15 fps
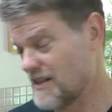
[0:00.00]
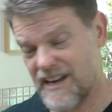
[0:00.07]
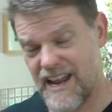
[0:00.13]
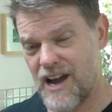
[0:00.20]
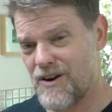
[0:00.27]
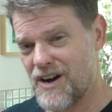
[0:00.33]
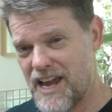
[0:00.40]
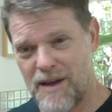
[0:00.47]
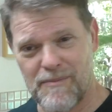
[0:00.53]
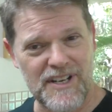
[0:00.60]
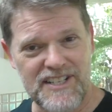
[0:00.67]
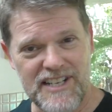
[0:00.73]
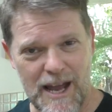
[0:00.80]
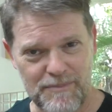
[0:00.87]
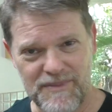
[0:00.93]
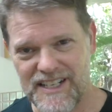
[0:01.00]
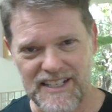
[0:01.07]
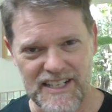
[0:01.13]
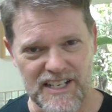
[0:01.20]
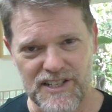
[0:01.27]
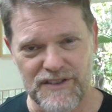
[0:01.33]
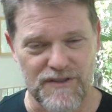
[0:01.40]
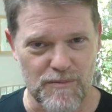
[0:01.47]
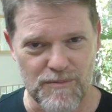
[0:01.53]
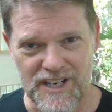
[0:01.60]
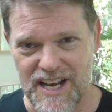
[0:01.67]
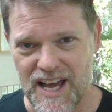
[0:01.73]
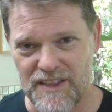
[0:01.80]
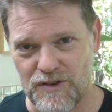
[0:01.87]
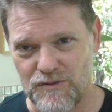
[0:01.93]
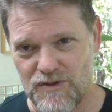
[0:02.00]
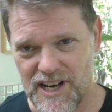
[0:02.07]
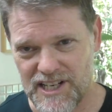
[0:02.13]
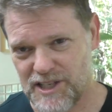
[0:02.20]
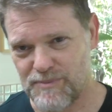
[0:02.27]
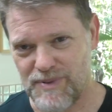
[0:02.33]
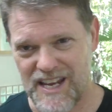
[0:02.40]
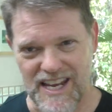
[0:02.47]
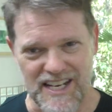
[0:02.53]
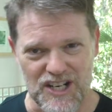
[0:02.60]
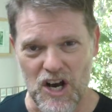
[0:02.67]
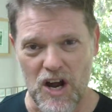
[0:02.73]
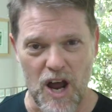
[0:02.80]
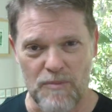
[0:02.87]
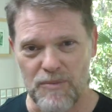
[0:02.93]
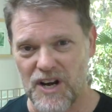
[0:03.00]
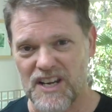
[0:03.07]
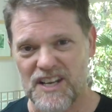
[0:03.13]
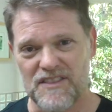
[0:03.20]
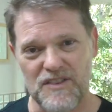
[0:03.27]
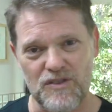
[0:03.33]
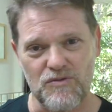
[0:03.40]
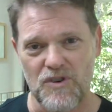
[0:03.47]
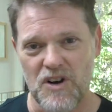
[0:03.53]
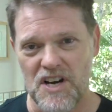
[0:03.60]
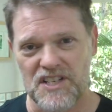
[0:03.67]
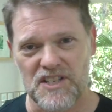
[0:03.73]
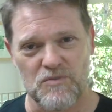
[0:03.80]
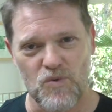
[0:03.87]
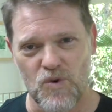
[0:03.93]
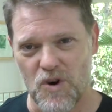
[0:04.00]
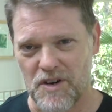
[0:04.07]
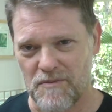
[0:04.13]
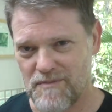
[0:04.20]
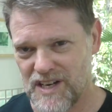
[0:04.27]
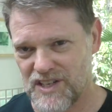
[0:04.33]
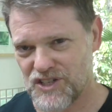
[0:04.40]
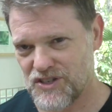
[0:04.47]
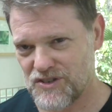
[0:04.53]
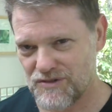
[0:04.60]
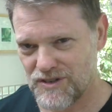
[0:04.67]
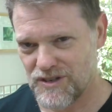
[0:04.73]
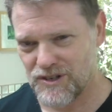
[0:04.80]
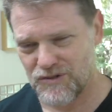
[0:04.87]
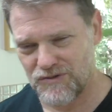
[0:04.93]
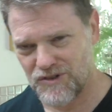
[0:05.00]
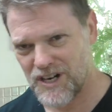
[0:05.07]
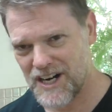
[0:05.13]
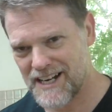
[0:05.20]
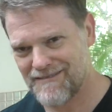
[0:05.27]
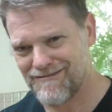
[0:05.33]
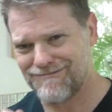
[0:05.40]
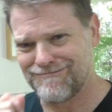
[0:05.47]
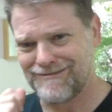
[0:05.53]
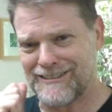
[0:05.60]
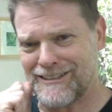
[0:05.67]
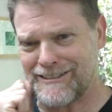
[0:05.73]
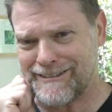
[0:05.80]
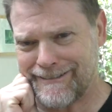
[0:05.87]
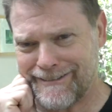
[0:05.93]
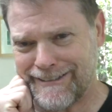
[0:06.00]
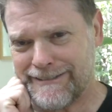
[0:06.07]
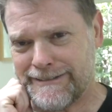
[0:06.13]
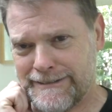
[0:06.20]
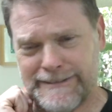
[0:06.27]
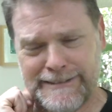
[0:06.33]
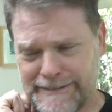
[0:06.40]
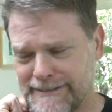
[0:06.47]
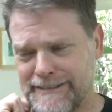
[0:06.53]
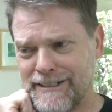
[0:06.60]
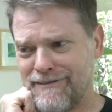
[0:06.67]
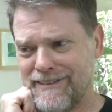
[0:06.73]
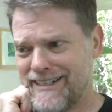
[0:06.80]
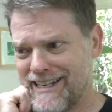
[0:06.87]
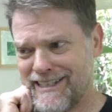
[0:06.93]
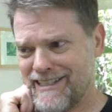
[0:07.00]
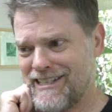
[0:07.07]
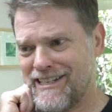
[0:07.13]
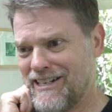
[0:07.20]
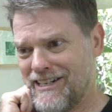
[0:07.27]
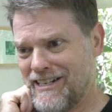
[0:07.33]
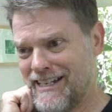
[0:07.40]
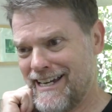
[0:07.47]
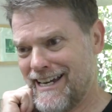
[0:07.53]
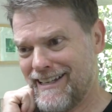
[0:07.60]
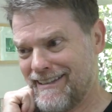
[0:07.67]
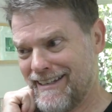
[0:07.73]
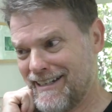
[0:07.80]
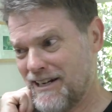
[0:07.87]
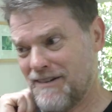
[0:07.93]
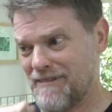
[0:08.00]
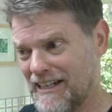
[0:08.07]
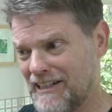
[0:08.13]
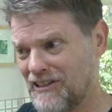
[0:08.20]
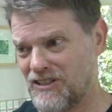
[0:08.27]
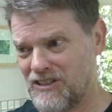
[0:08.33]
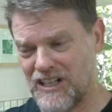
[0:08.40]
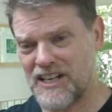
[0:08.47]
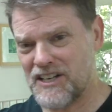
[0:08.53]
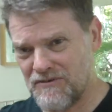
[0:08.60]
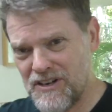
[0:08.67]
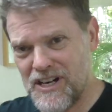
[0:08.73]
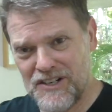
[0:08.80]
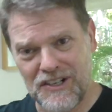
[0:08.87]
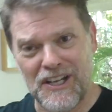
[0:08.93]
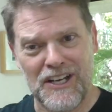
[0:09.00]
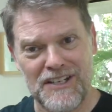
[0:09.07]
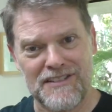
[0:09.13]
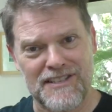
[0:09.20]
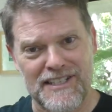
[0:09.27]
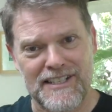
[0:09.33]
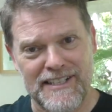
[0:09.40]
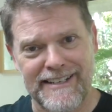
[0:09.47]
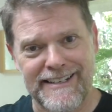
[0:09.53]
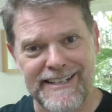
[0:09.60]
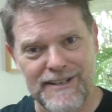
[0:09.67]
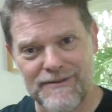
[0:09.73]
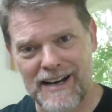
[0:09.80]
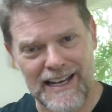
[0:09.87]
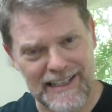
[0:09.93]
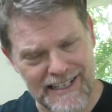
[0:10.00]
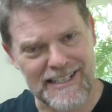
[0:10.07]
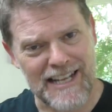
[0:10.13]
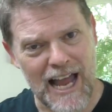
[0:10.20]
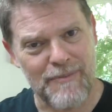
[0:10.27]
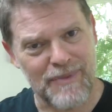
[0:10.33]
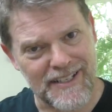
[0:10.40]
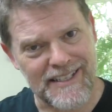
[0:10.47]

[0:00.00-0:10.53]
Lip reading: Now I am adapting this from another recipe and I hope I get the rice and water mixture all right. God, if it doesn't turn out, then I'm gonna look like a real goose. Anyway, let's hope